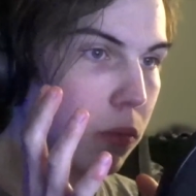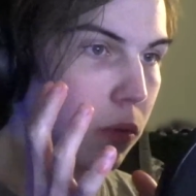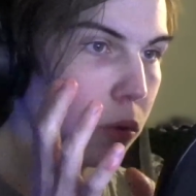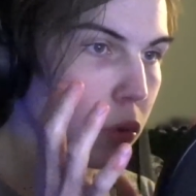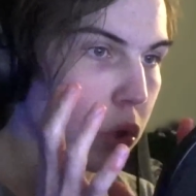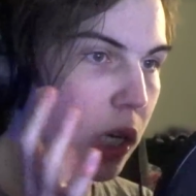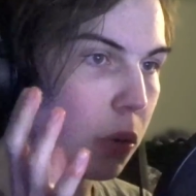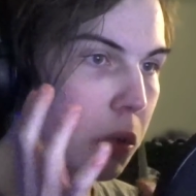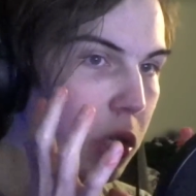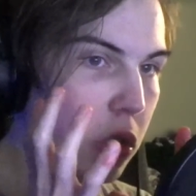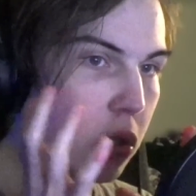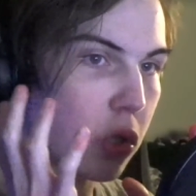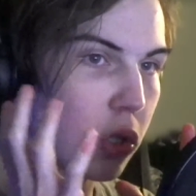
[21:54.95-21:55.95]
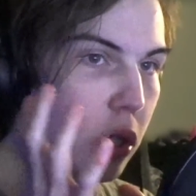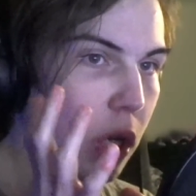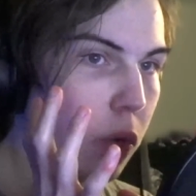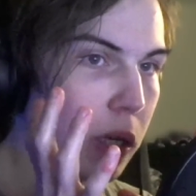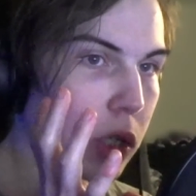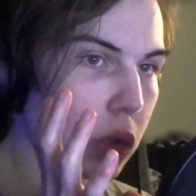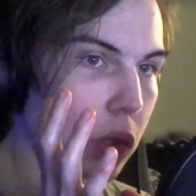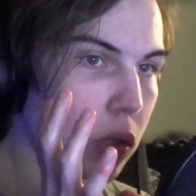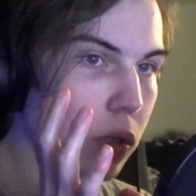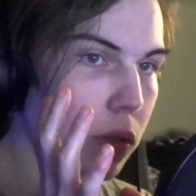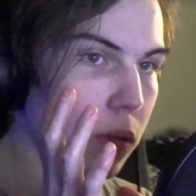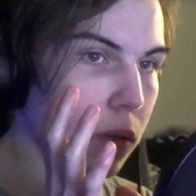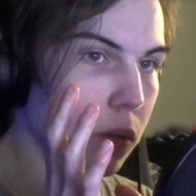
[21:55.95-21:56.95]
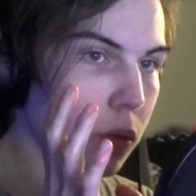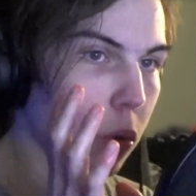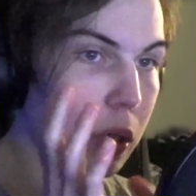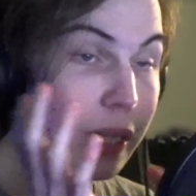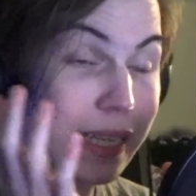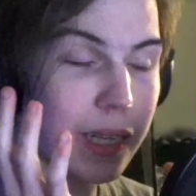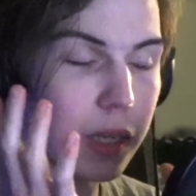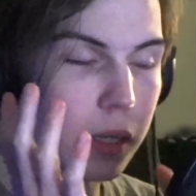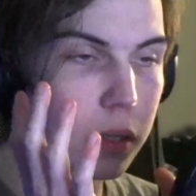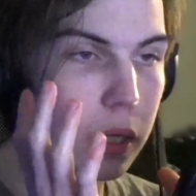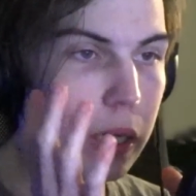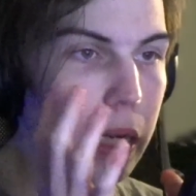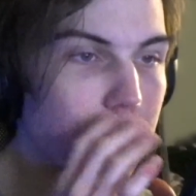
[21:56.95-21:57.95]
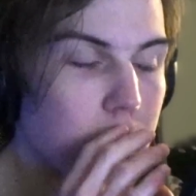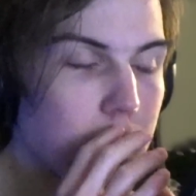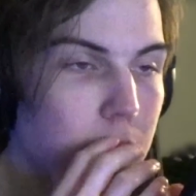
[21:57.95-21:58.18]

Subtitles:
through generations and generations, or Nika, I guess,